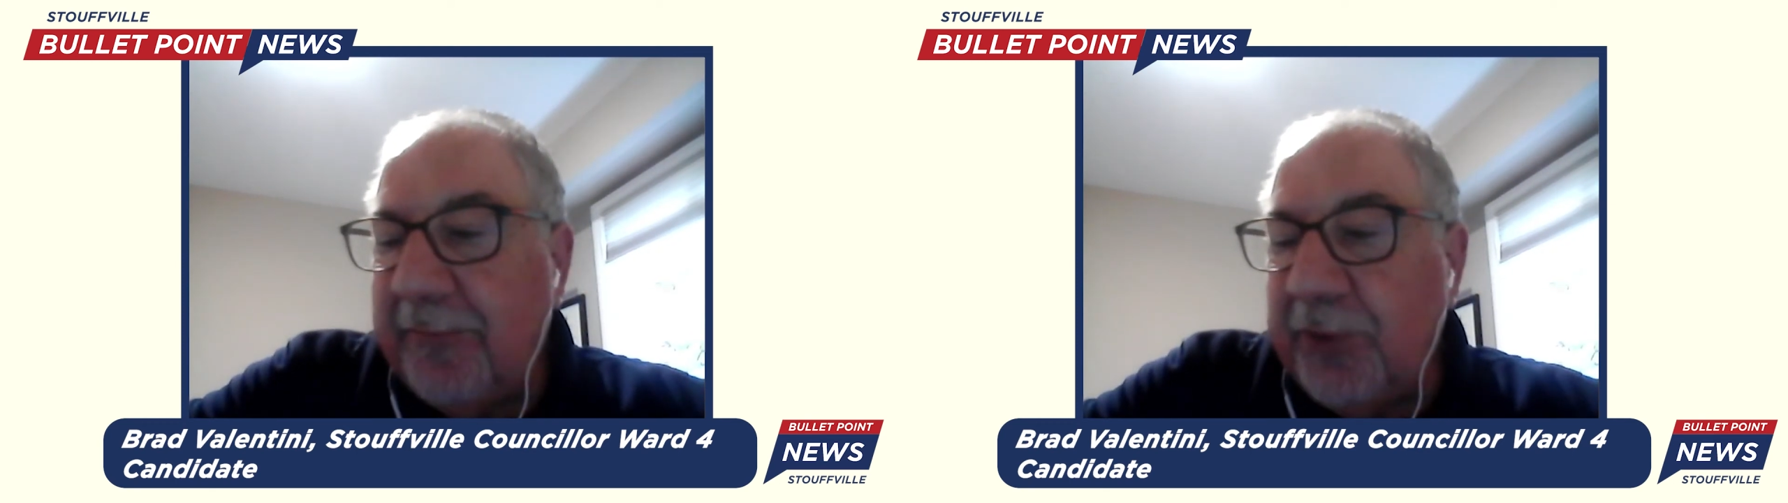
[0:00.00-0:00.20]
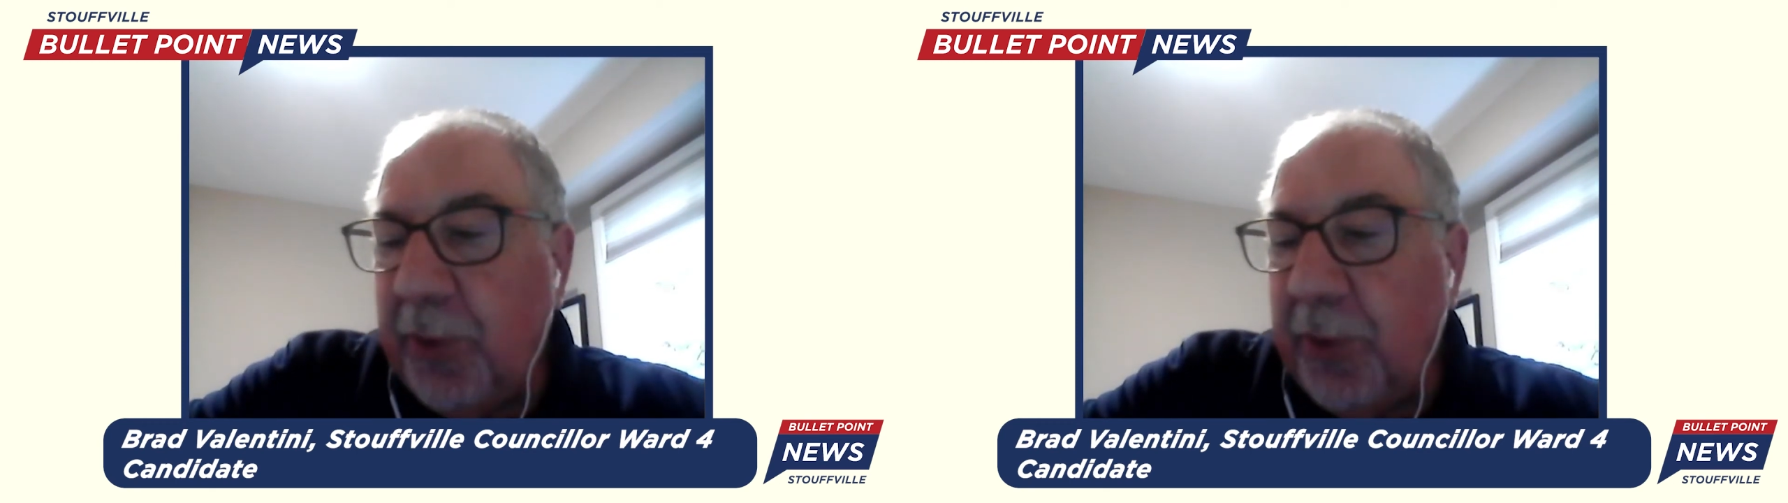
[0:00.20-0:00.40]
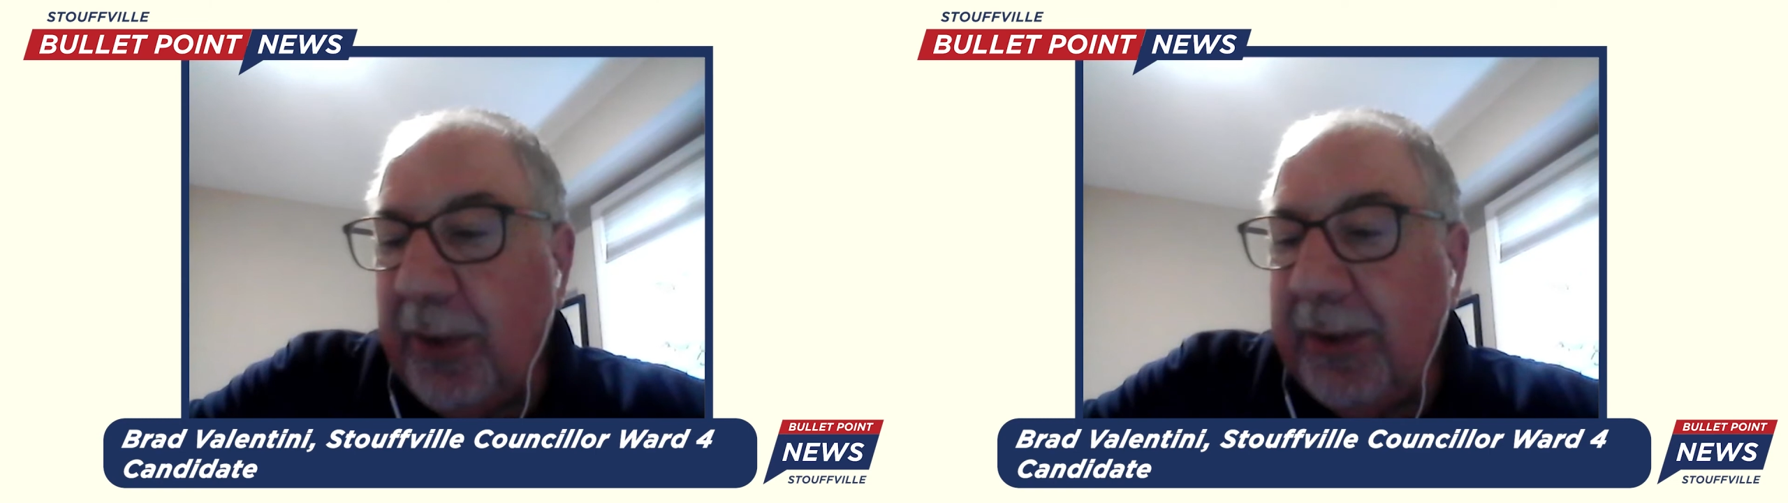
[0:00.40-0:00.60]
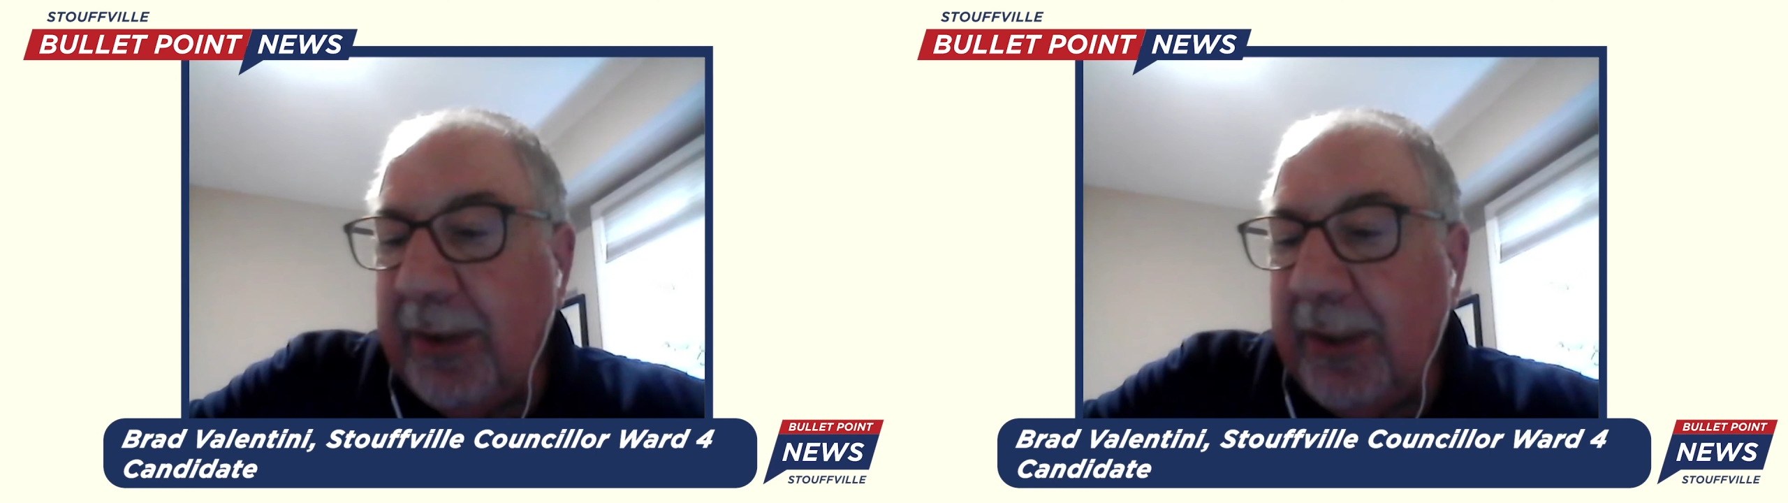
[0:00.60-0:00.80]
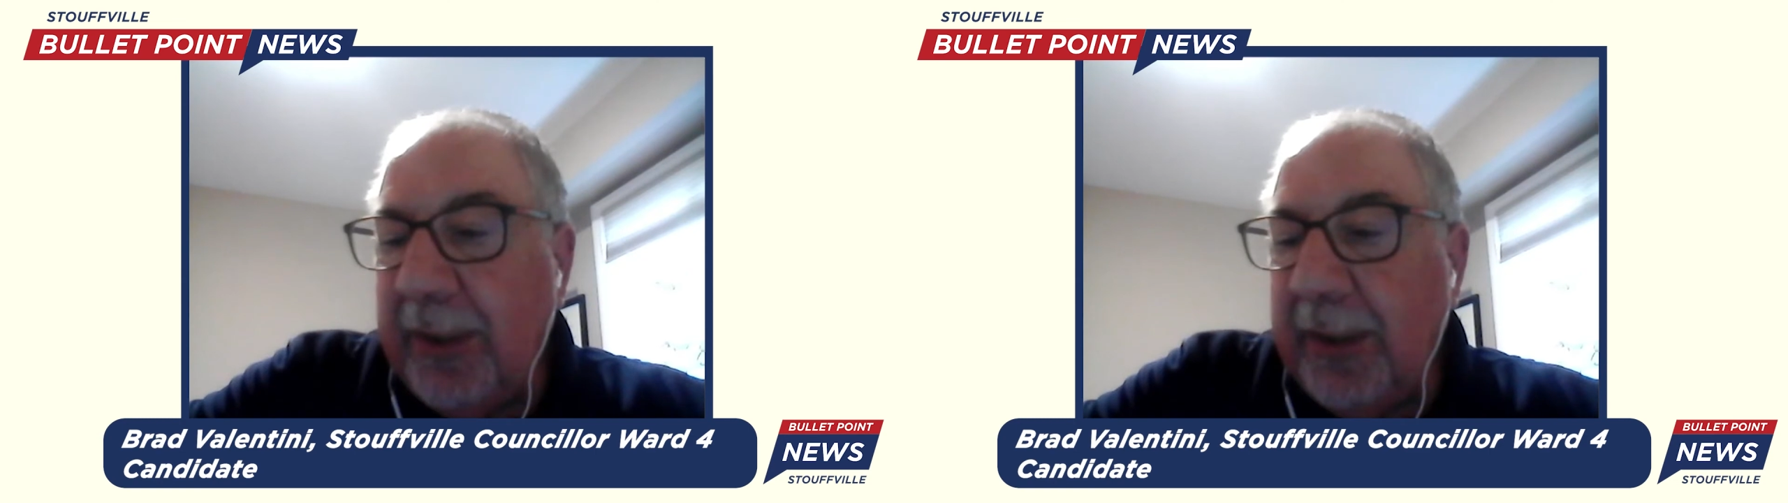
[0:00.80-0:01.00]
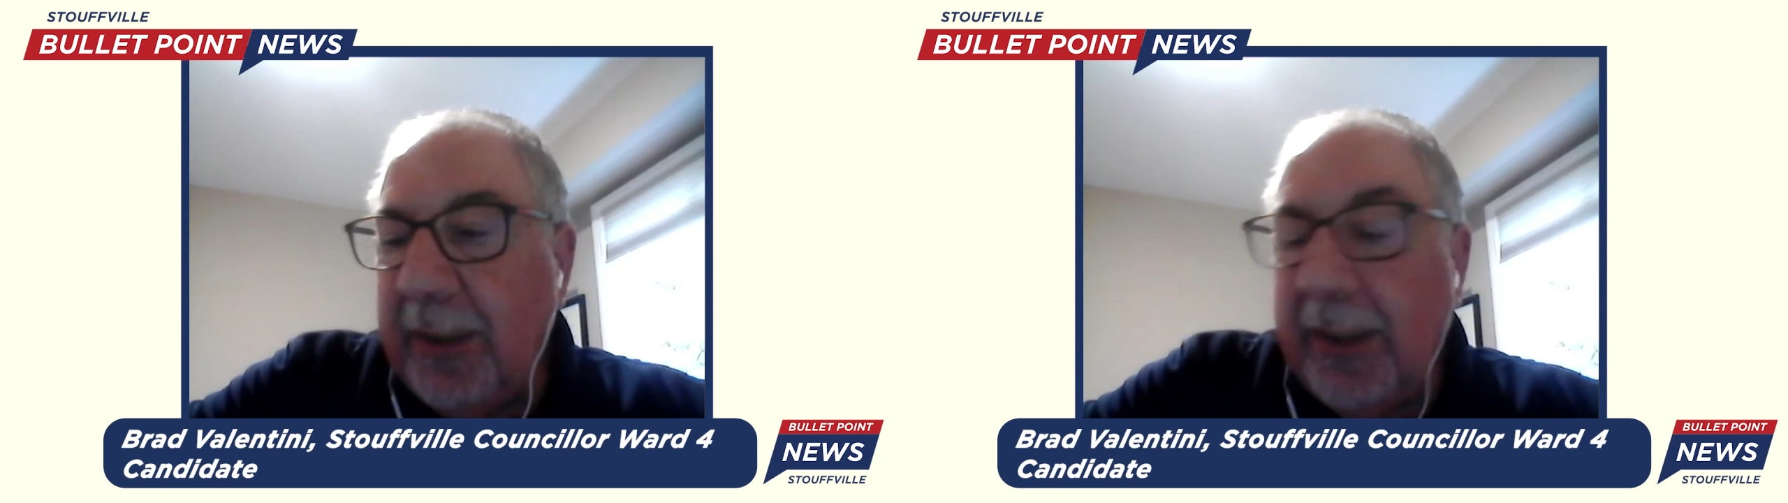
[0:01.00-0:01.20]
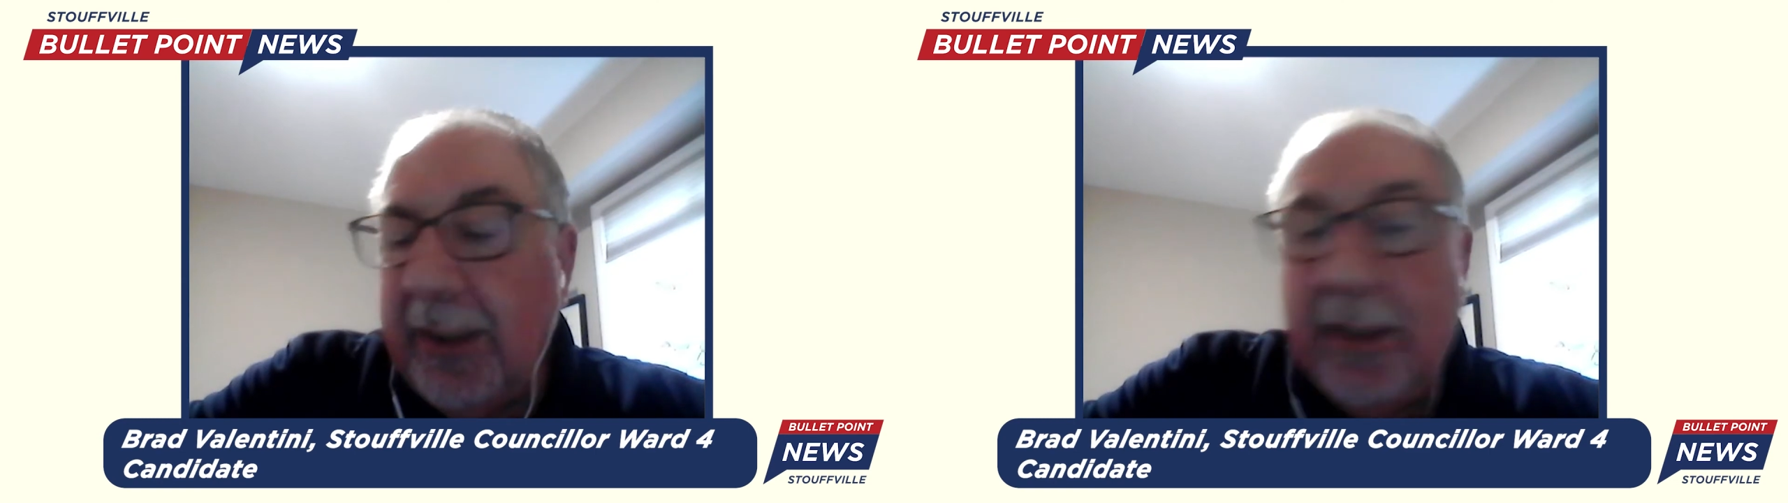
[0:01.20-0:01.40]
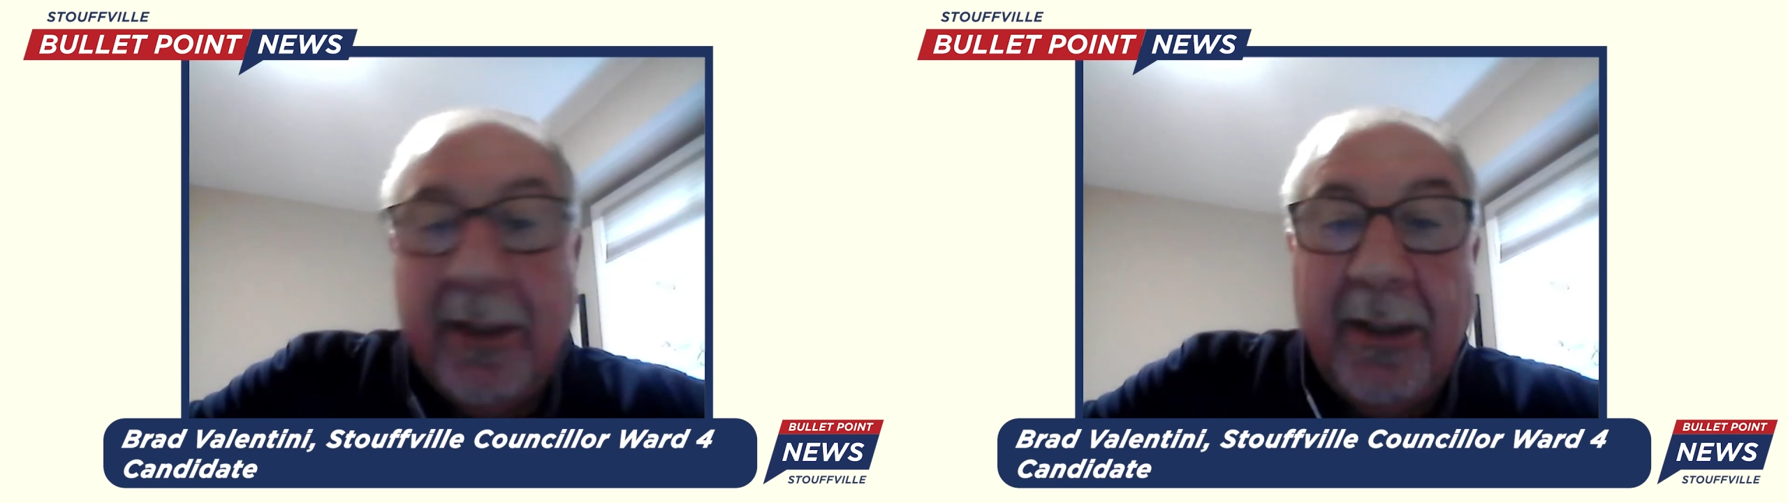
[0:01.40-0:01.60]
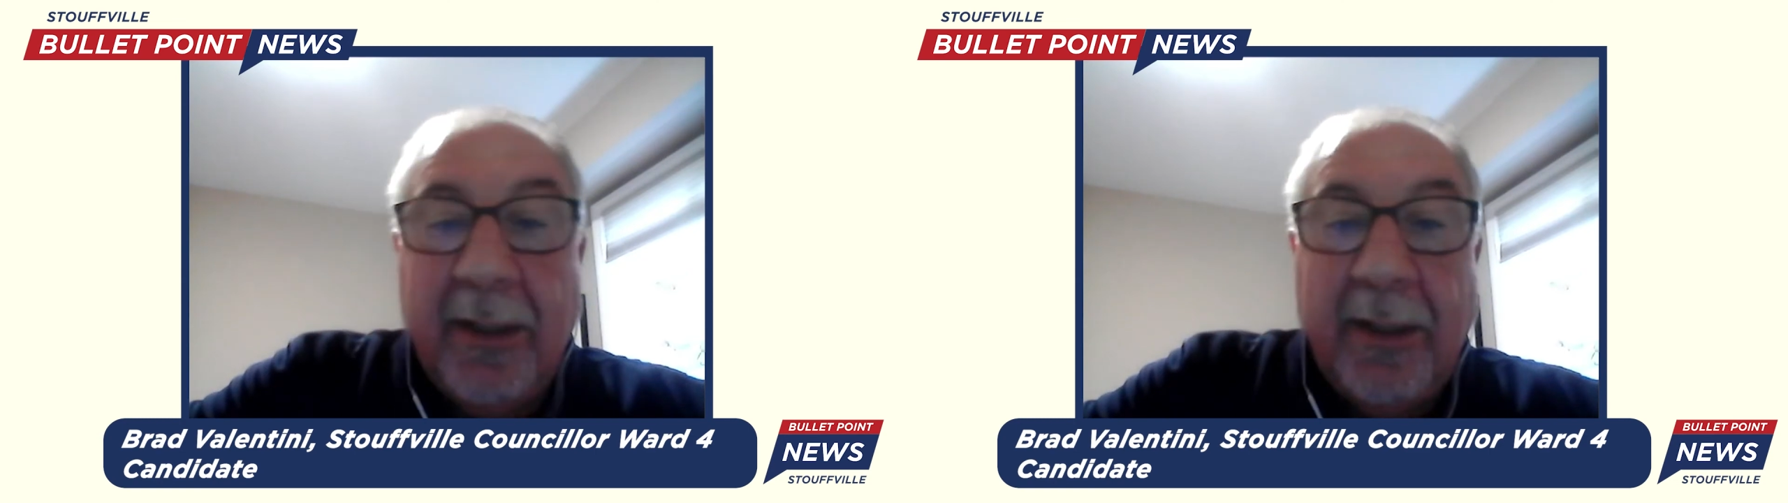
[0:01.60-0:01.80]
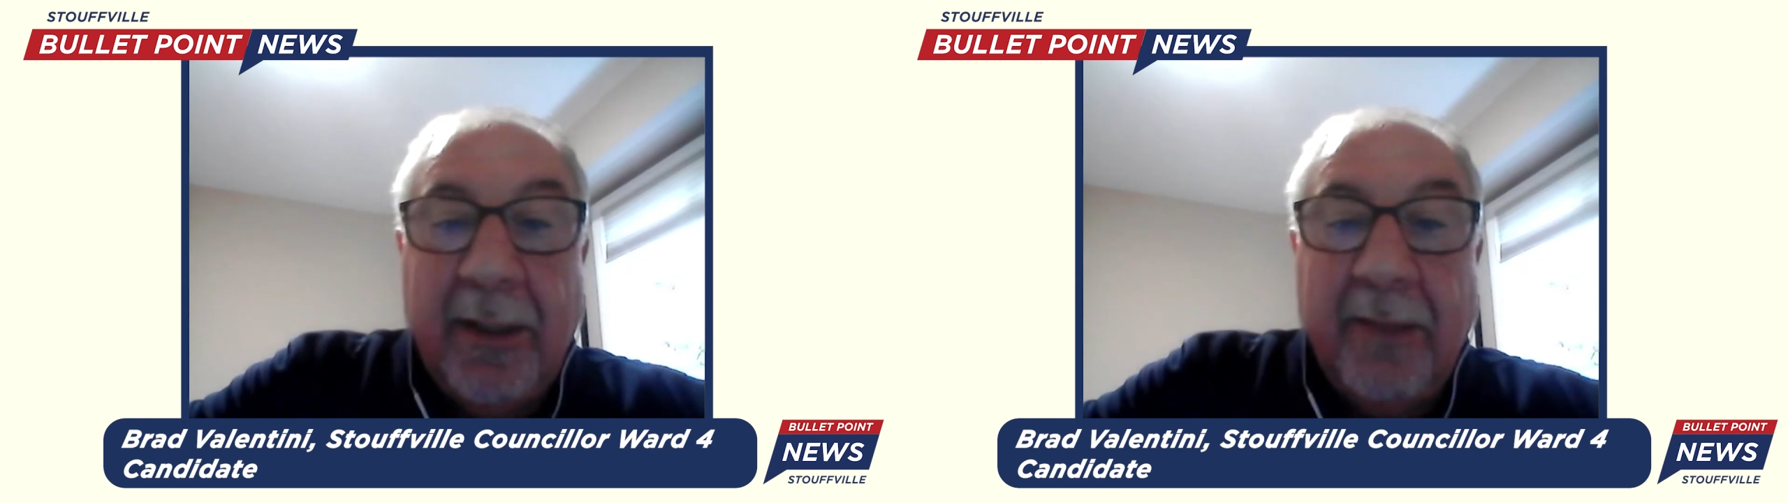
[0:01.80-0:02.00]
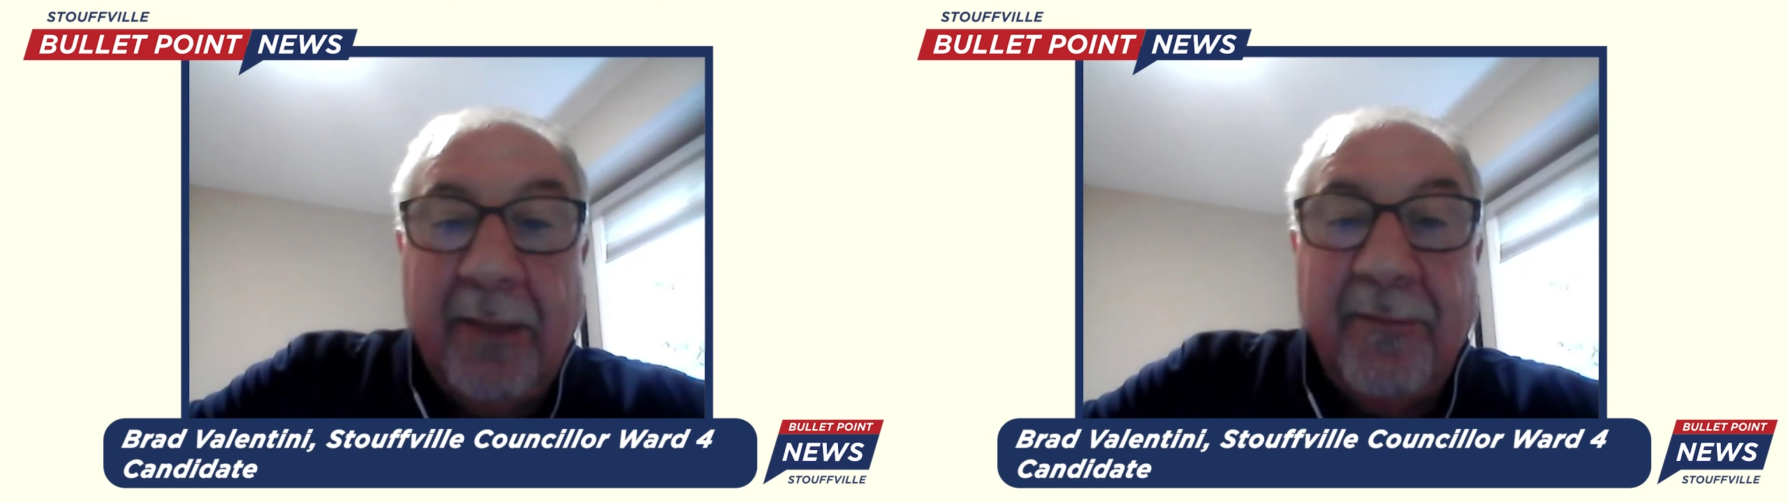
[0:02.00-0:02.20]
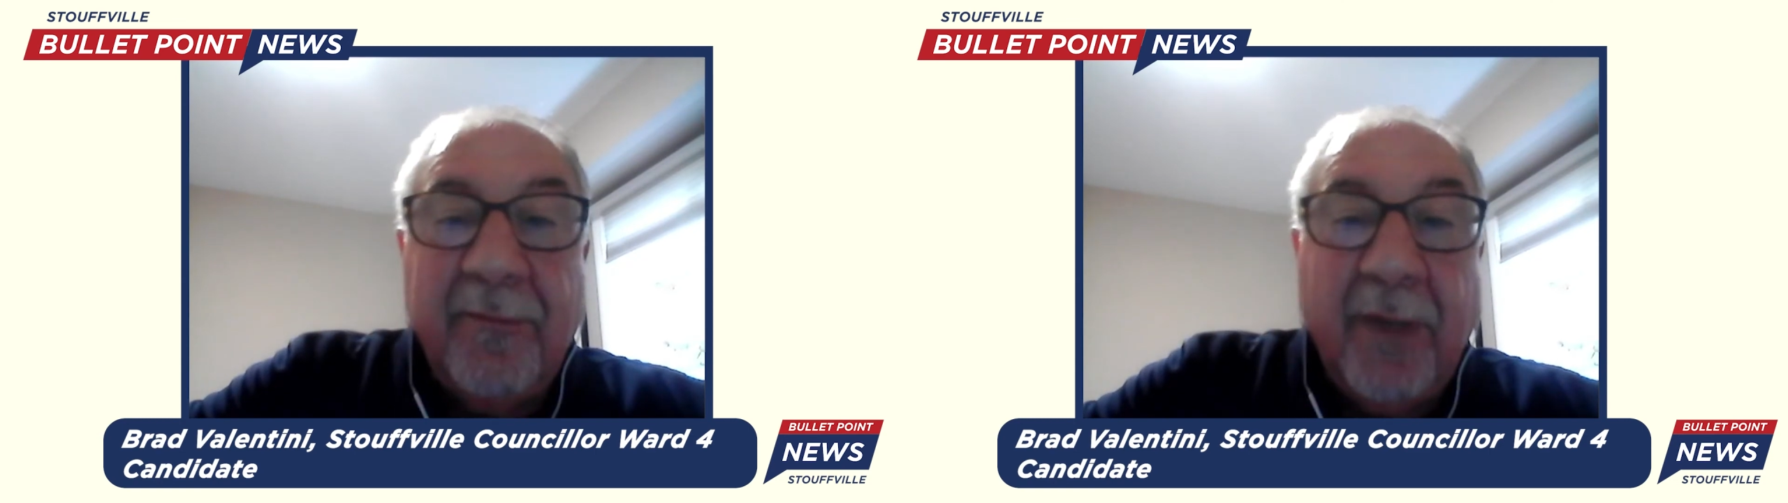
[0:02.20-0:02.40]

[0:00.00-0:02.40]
joined the